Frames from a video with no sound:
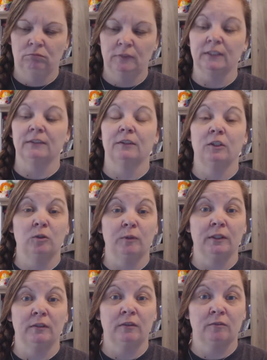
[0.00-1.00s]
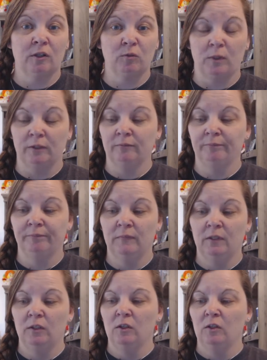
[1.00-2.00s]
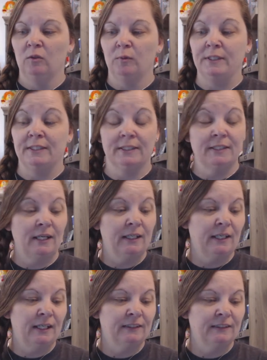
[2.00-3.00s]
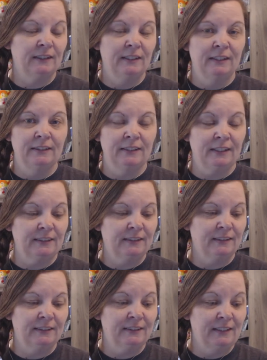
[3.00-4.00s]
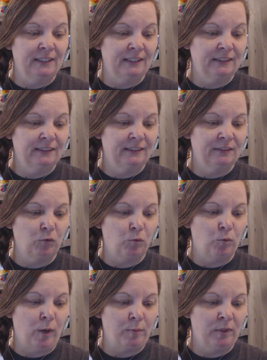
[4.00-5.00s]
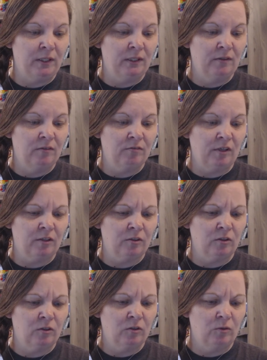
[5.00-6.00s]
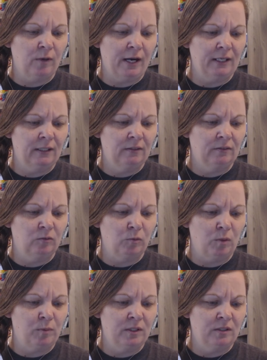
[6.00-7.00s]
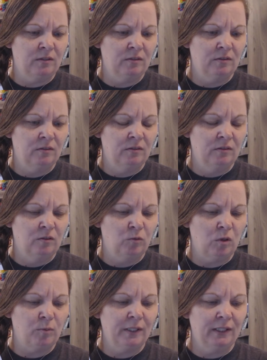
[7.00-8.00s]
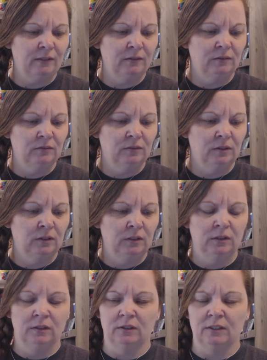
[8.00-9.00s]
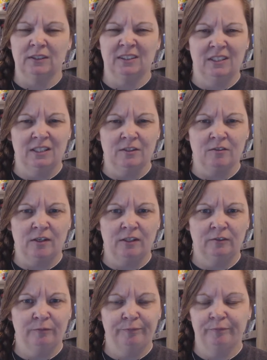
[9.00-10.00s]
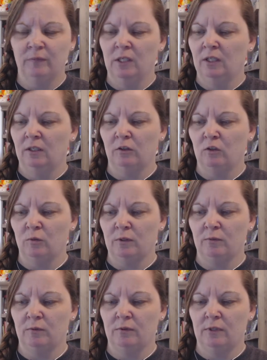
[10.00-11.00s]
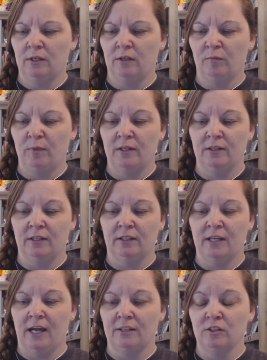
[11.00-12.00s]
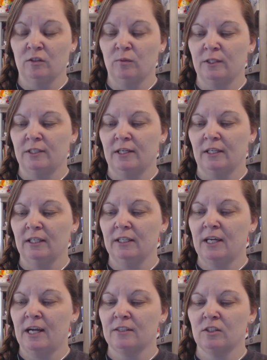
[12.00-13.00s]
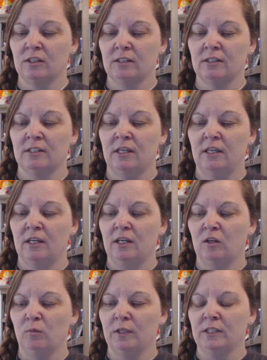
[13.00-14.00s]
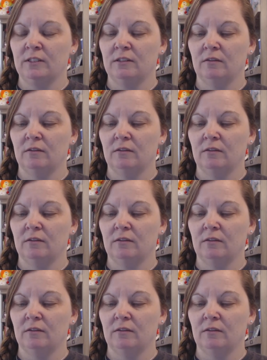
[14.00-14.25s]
yes, Huey, the red one. We did not get Daisy's niece, Webby Vander Quack. Webbigail? That's the niece, right? I don't know what. And then Gadget. We did not get Gadget. And we...